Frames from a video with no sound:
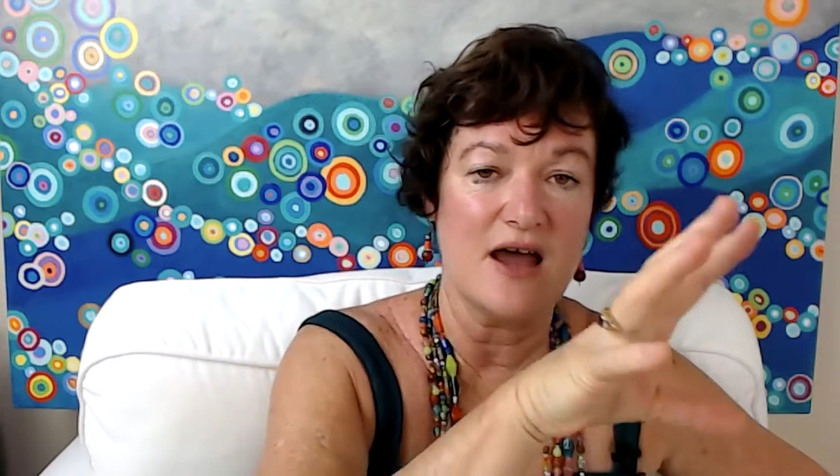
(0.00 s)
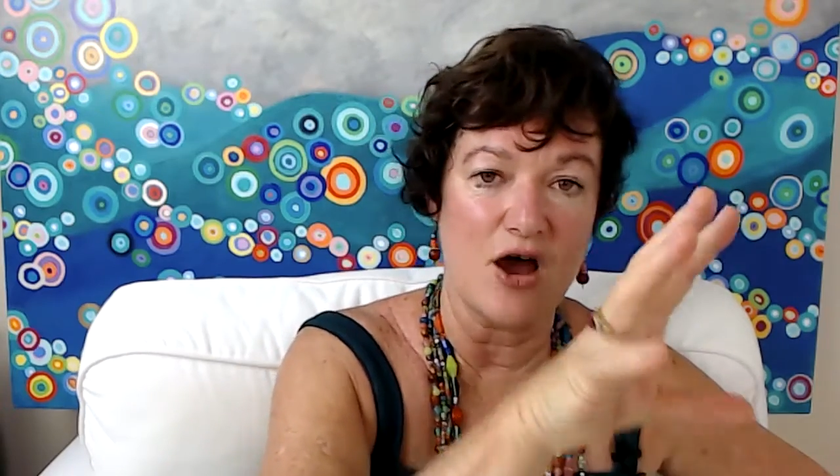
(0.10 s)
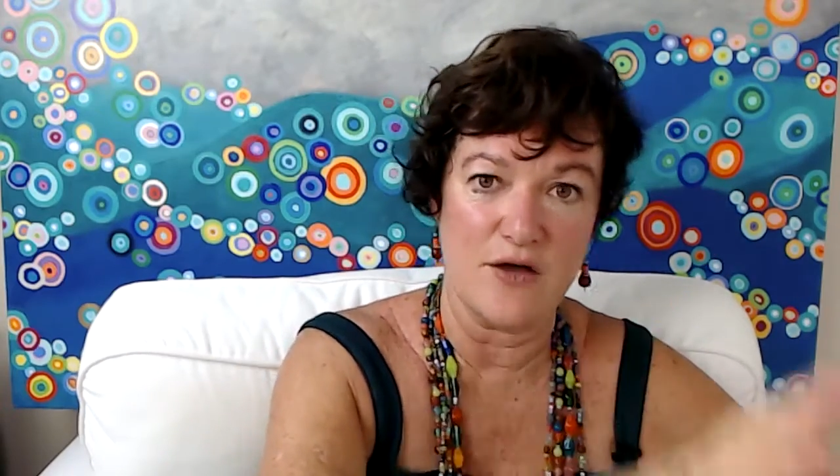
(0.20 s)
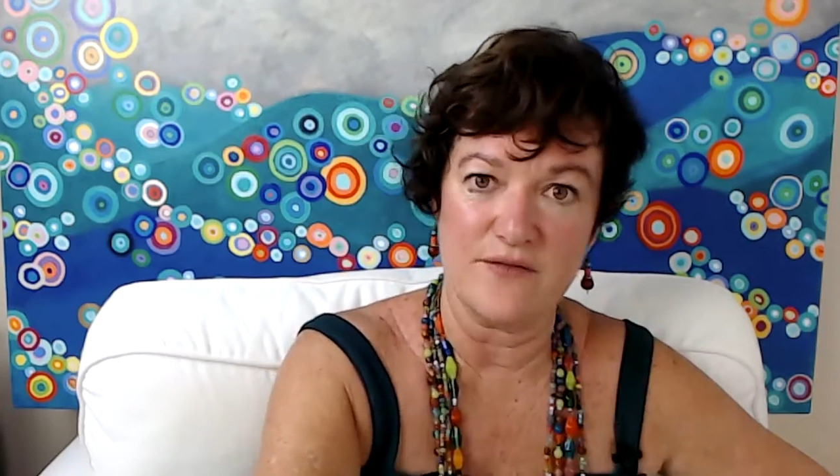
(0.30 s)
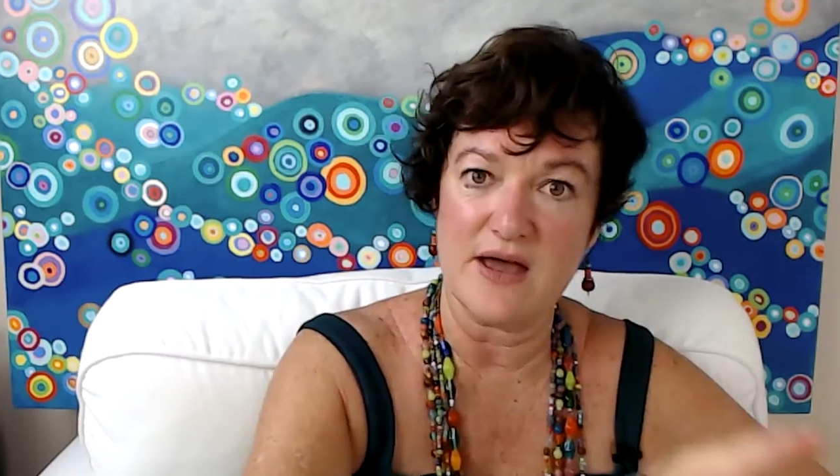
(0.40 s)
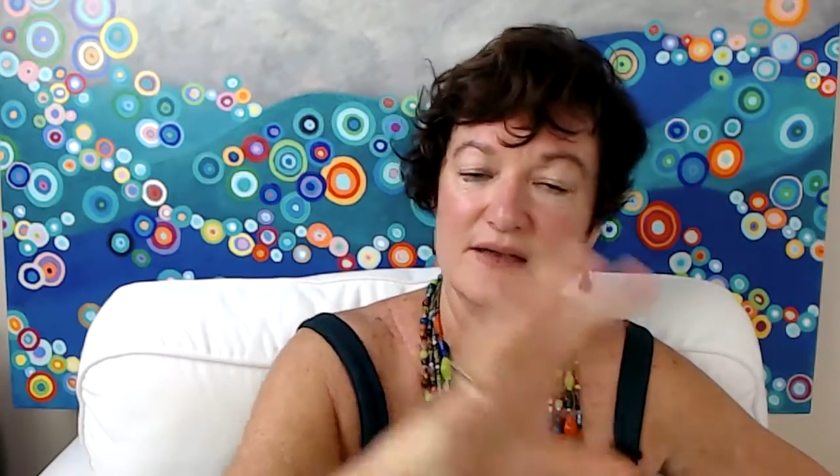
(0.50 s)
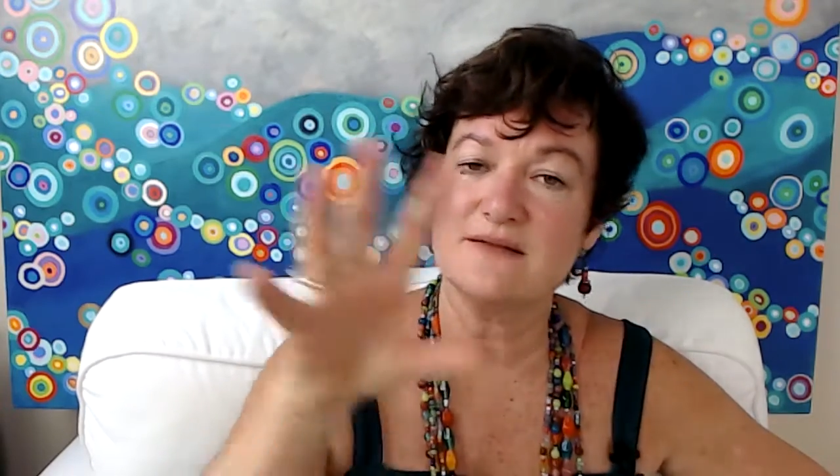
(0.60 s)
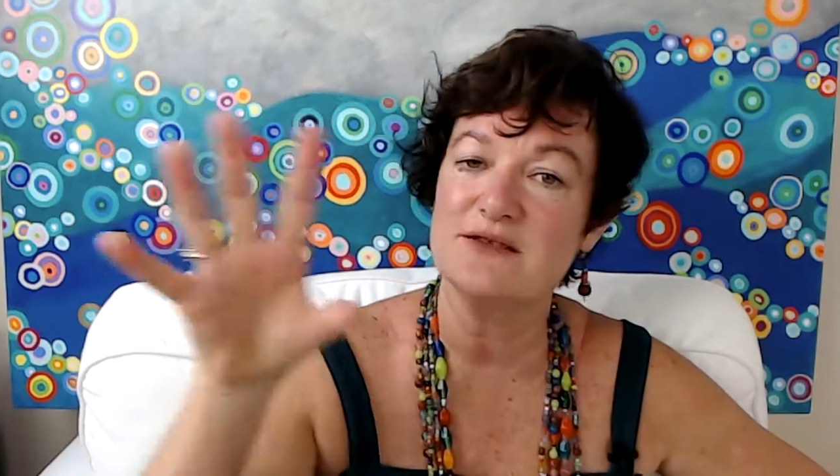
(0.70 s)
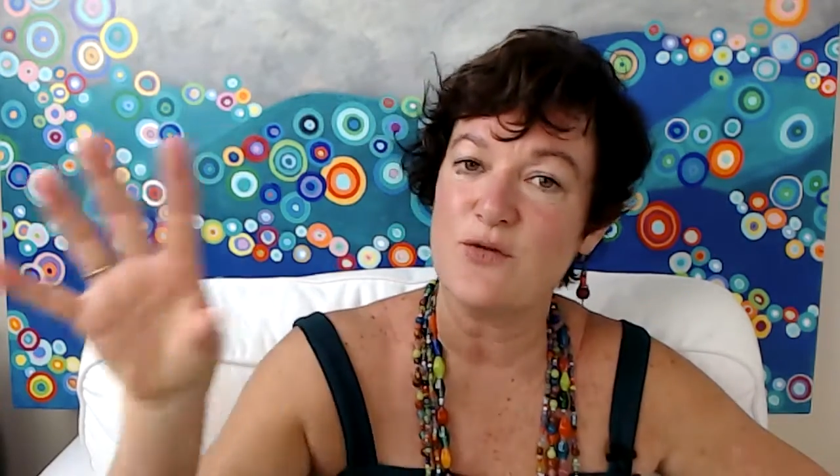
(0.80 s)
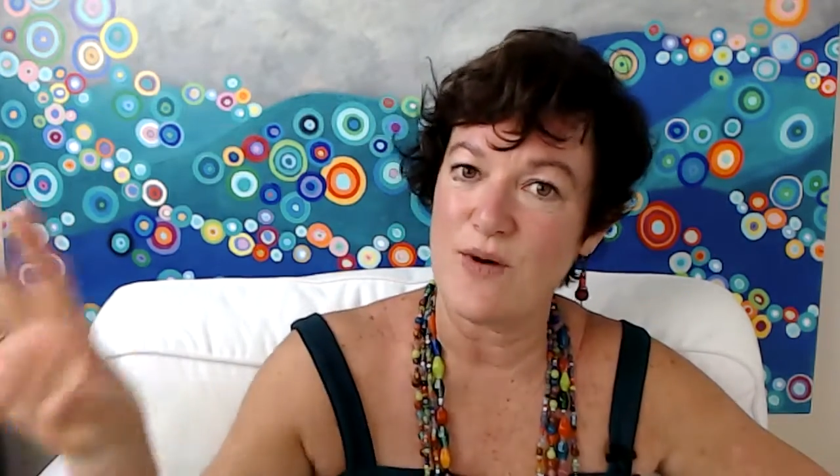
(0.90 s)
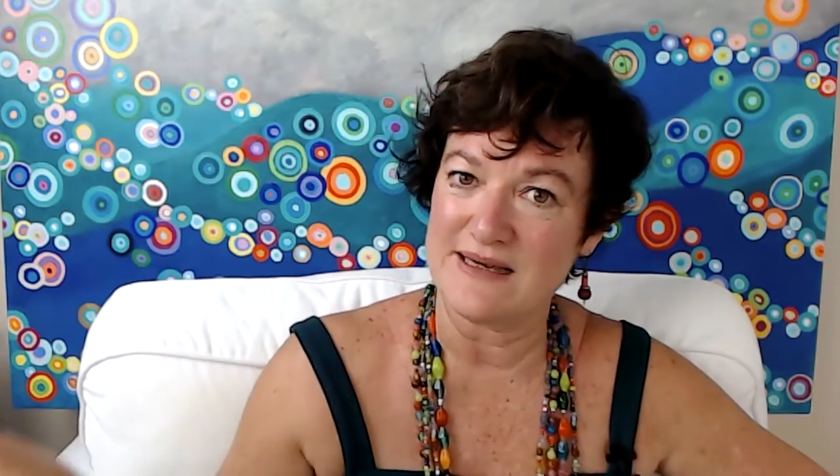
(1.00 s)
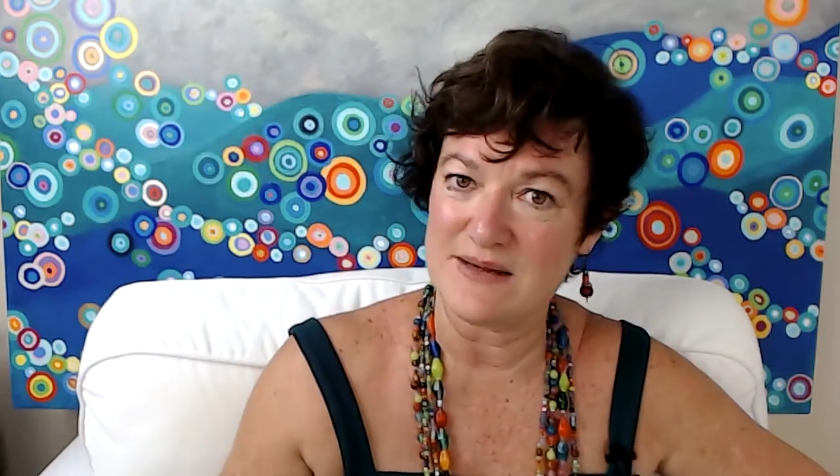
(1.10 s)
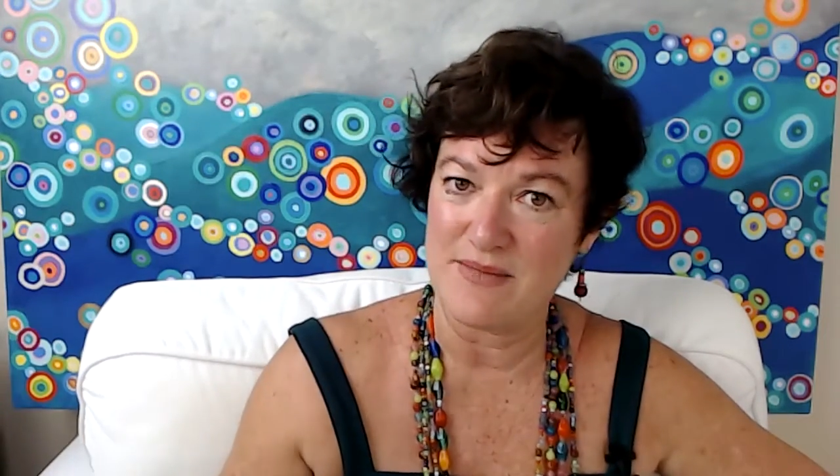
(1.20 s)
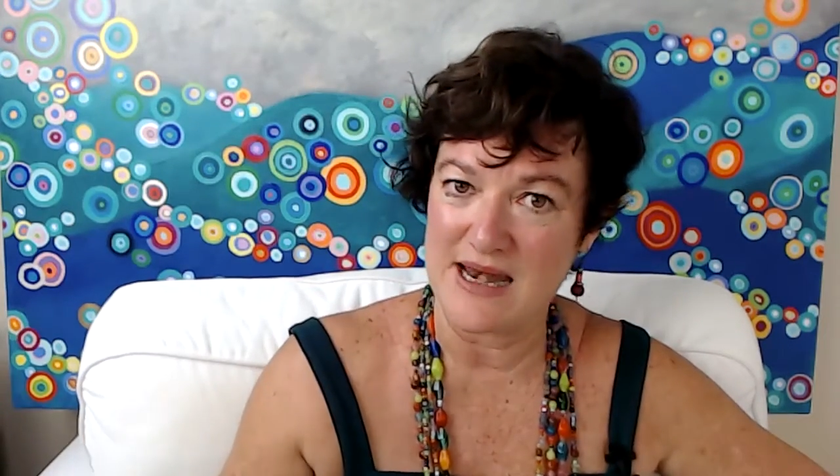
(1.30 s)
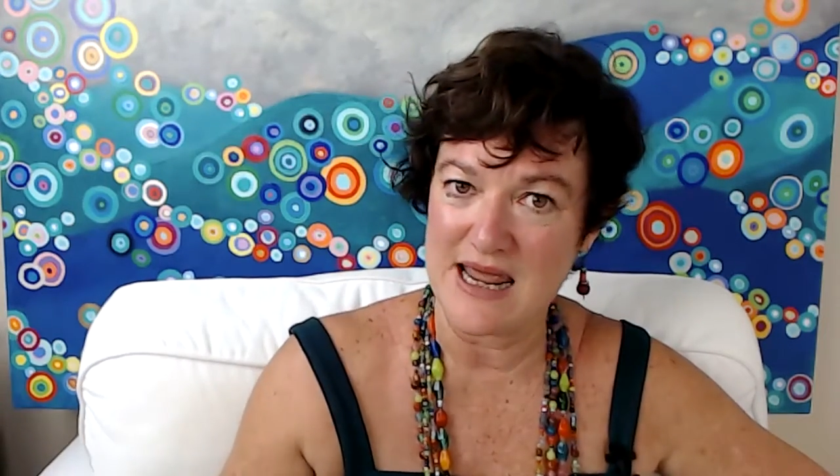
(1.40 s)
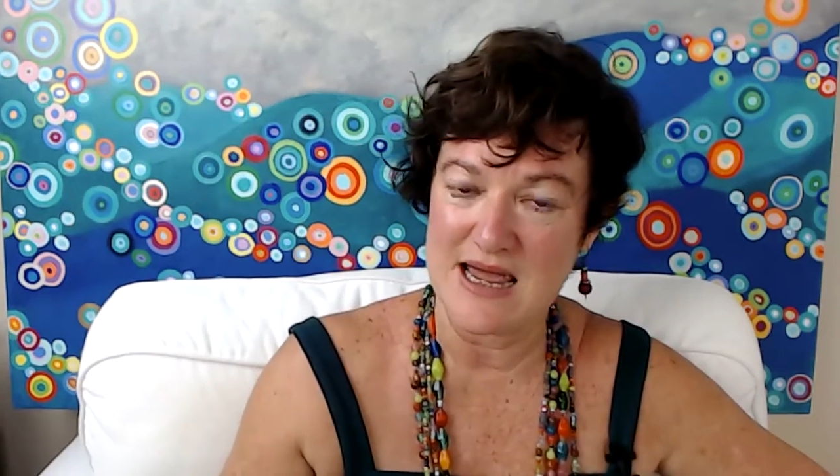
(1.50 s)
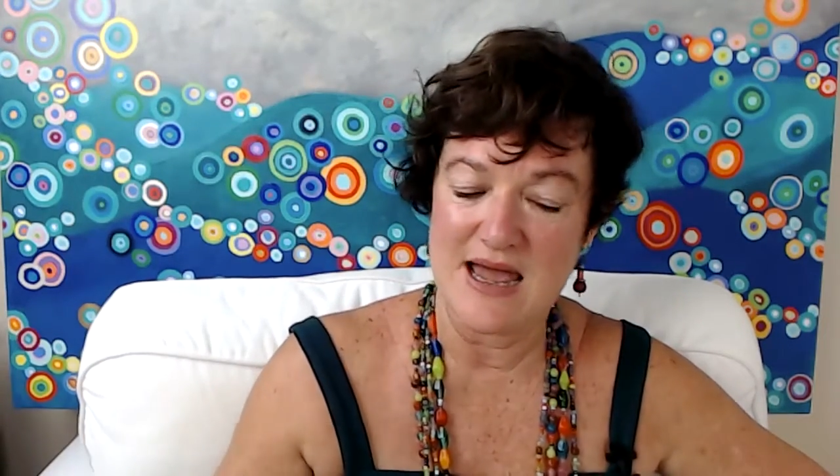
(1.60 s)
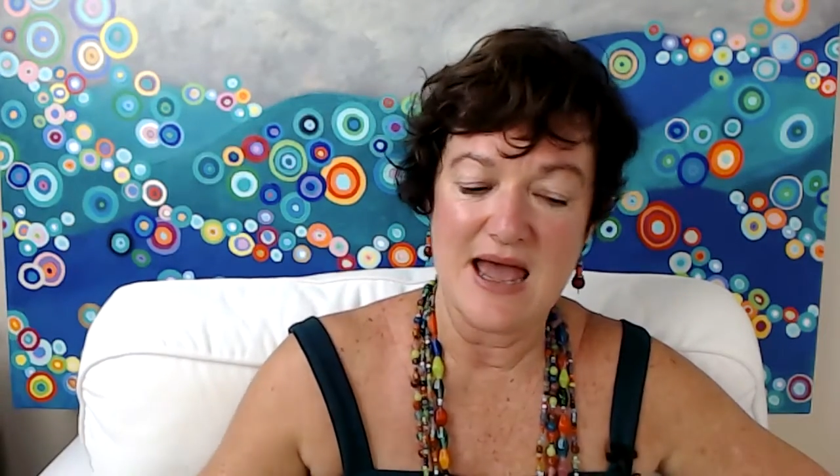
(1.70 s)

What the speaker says: over to one-to-many,